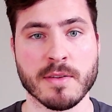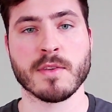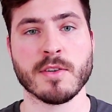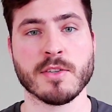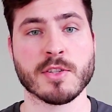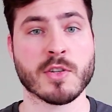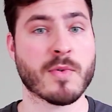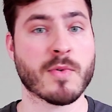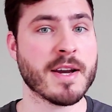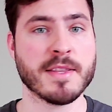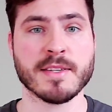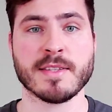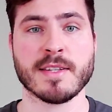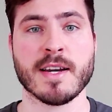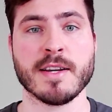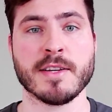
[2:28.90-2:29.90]
So I
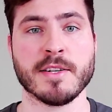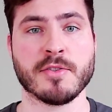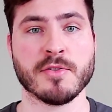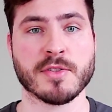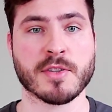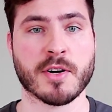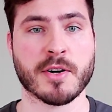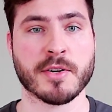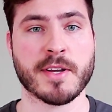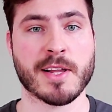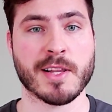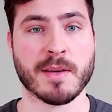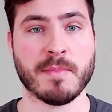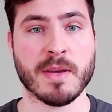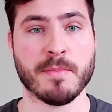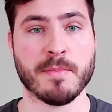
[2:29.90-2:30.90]
decided to start
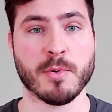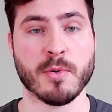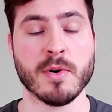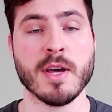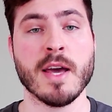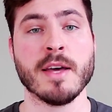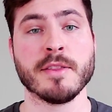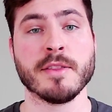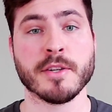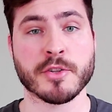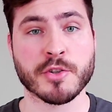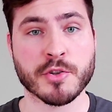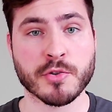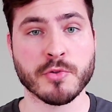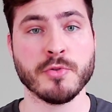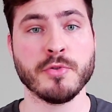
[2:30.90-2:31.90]
telling people the
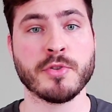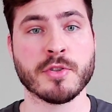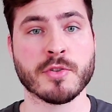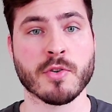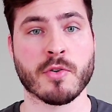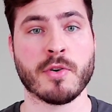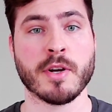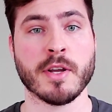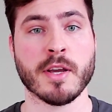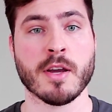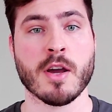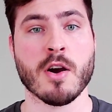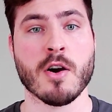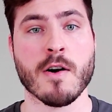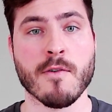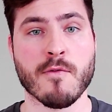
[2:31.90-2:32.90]
true story
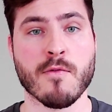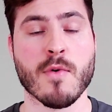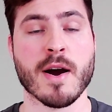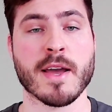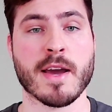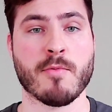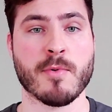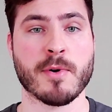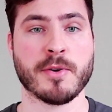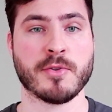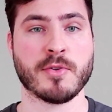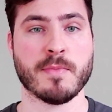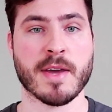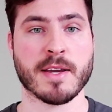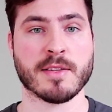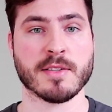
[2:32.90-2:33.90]
of why I wanted to
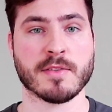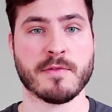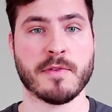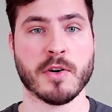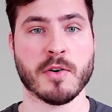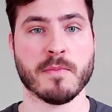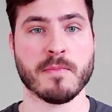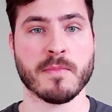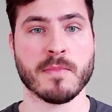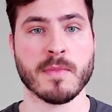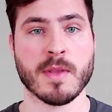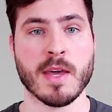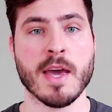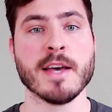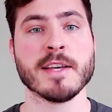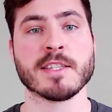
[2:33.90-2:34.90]
make this film.
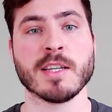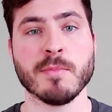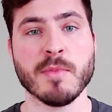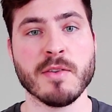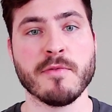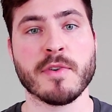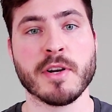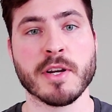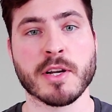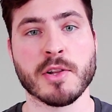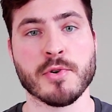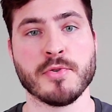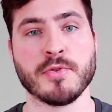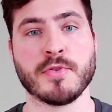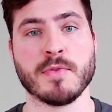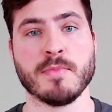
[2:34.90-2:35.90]
Someone very
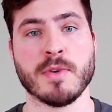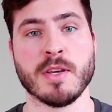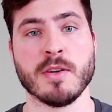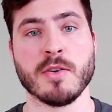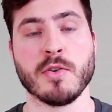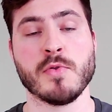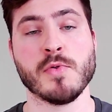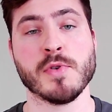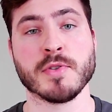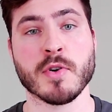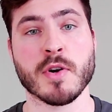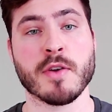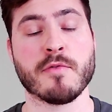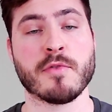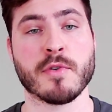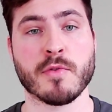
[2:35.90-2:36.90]
close to me, who is going
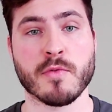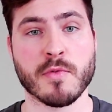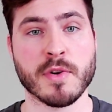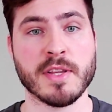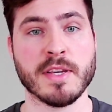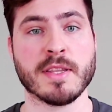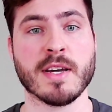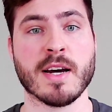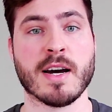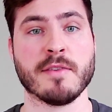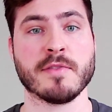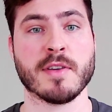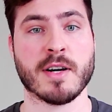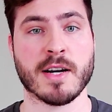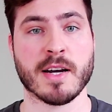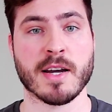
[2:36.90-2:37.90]
through a really tough
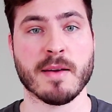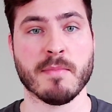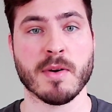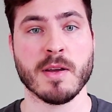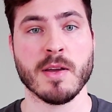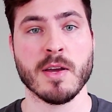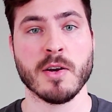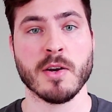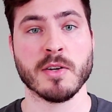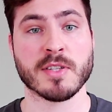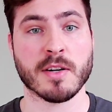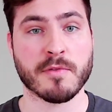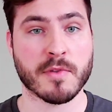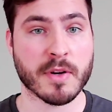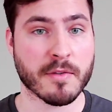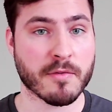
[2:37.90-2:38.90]
time,
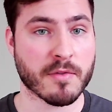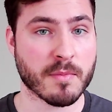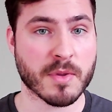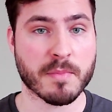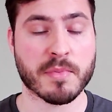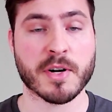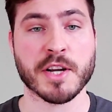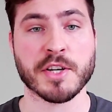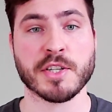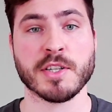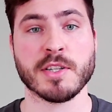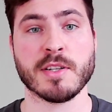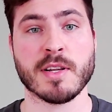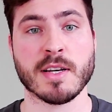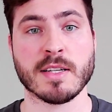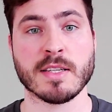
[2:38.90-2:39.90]
suffering from depression
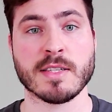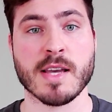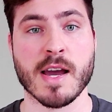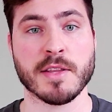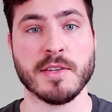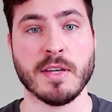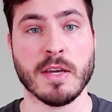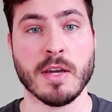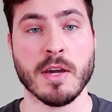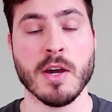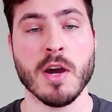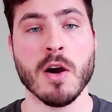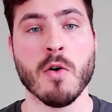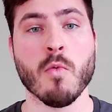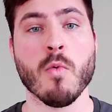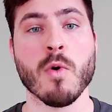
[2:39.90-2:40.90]
and anxiety,
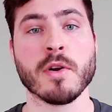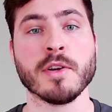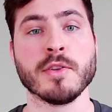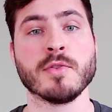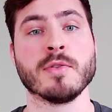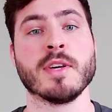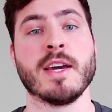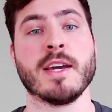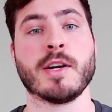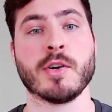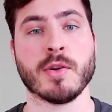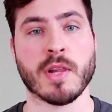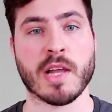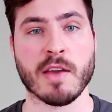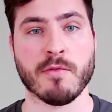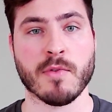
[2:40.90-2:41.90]
wanted to take her
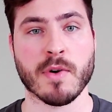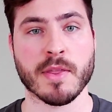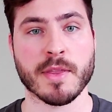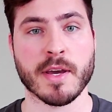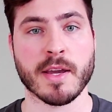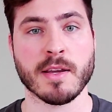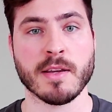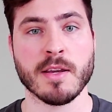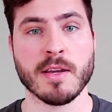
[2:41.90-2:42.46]
life one day.